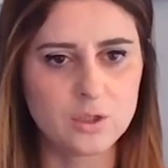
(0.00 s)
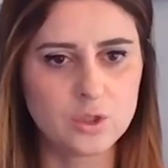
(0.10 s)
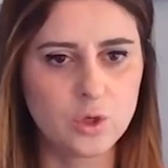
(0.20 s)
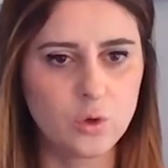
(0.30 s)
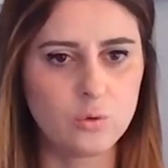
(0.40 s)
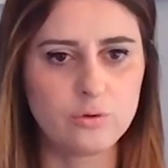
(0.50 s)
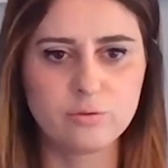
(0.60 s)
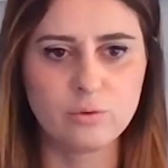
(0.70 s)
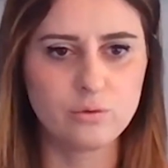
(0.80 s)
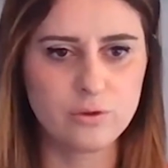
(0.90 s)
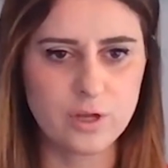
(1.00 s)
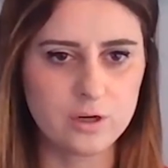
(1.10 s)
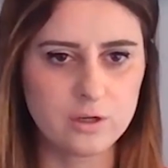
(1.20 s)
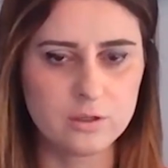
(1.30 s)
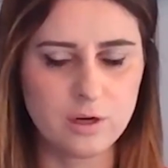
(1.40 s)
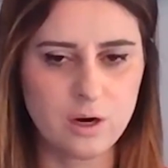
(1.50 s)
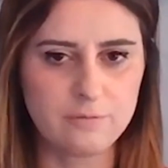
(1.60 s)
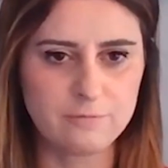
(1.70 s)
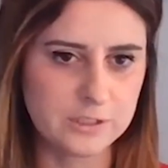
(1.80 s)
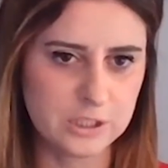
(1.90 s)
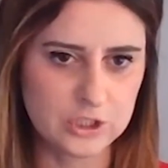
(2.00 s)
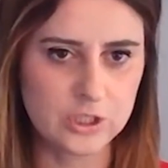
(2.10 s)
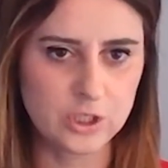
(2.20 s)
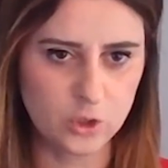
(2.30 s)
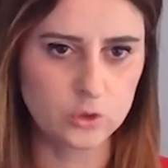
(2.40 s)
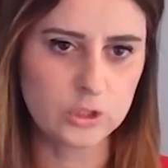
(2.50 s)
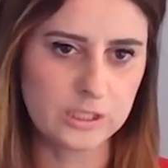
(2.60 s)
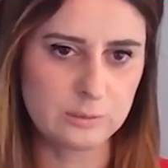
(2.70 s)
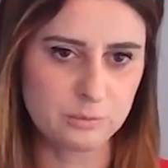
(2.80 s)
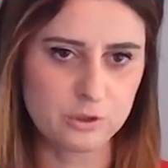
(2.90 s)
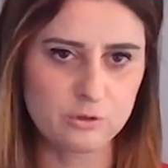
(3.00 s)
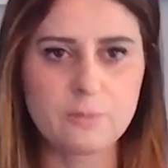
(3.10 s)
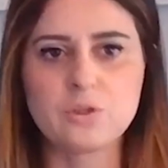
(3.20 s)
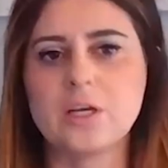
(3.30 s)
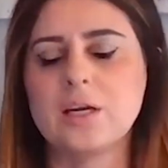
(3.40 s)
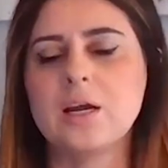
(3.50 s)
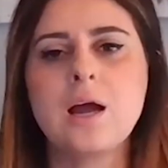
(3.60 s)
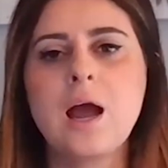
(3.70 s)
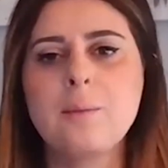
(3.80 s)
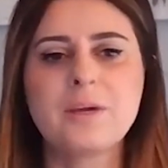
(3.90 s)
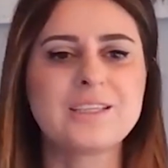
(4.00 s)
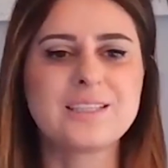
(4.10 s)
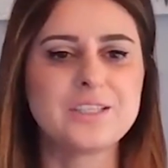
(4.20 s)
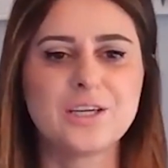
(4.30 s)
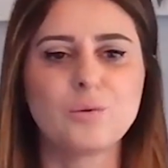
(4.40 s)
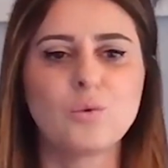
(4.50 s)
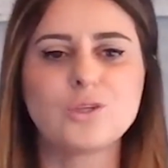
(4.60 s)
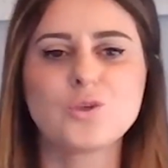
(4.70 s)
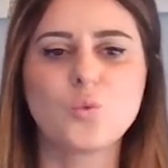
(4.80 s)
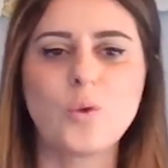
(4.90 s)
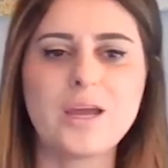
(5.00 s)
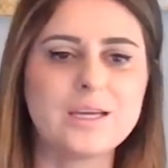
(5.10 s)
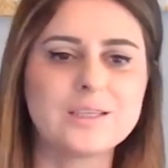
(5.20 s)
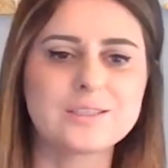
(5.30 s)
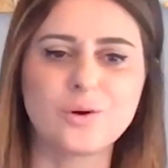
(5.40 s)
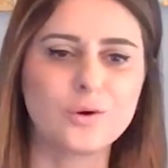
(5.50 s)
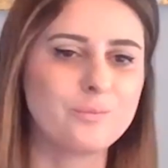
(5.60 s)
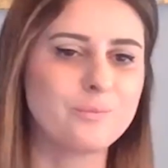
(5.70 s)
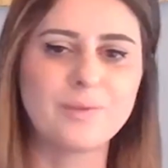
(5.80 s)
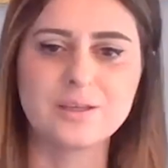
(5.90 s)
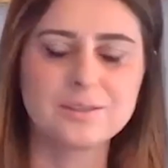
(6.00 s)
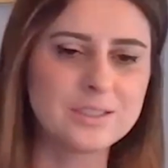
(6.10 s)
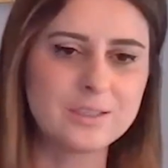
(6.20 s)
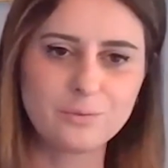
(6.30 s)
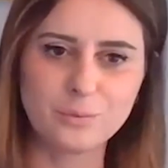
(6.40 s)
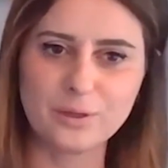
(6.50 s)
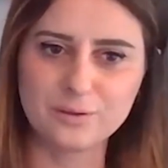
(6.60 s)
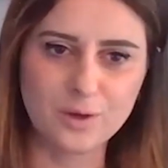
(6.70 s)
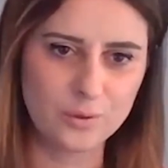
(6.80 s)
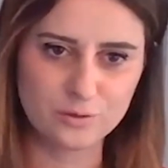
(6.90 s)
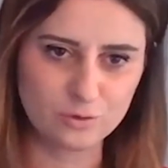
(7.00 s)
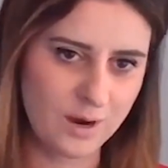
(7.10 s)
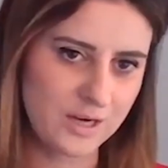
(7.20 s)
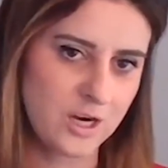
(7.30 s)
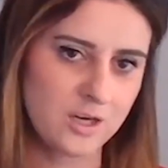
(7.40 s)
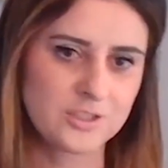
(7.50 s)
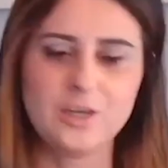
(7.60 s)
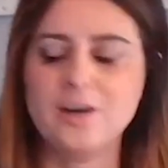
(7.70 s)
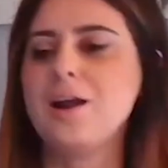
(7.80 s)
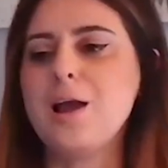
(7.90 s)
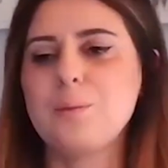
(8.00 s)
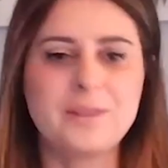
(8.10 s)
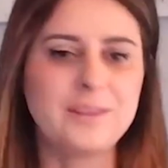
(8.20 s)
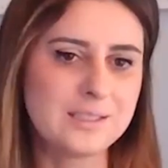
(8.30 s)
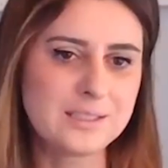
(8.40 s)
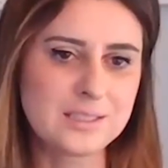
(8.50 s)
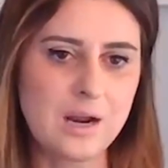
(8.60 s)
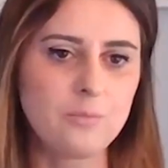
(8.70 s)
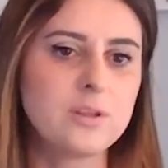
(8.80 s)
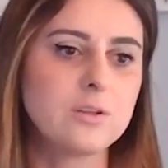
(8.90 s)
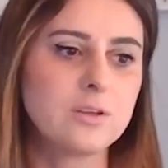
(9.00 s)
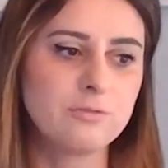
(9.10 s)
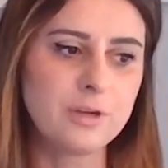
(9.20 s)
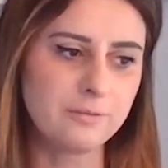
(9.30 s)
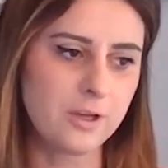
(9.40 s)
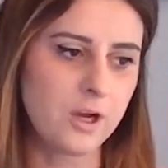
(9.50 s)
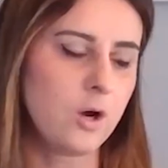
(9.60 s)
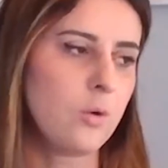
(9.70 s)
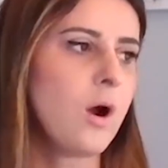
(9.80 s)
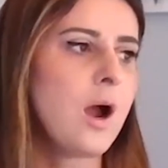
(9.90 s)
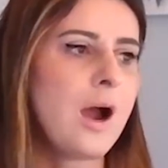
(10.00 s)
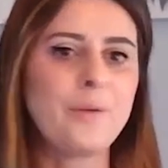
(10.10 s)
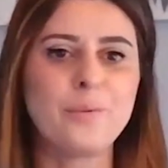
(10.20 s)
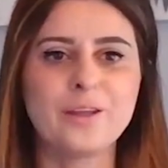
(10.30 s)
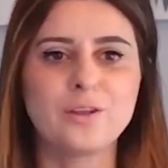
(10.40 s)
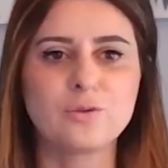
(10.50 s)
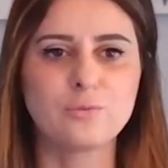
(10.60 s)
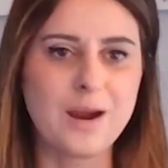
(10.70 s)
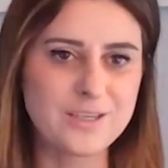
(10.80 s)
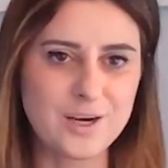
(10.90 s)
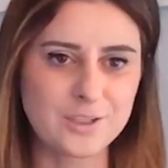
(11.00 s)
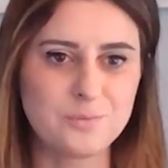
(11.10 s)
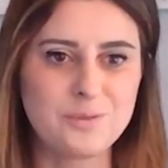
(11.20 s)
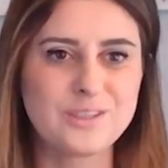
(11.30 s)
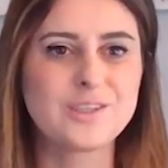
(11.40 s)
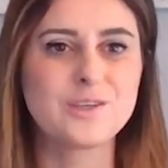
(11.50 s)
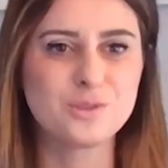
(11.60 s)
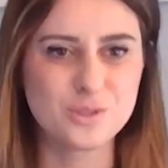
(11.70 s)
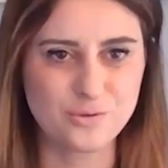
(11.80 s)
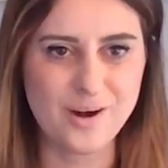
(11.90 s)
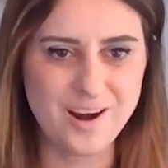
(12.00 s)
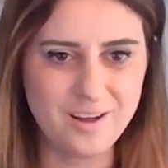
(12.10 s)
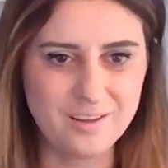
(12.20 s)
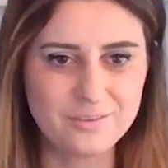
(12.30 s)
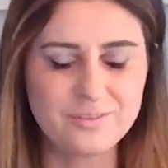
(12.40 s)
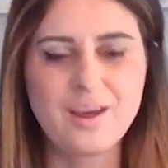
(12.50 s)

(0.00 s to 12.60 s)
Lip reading: to go through their physician, to get the prescription, because I didn't want to wait or deal with going through my doctor. But this time with Nerivio, I went through my doctor because I use NeuroHealth,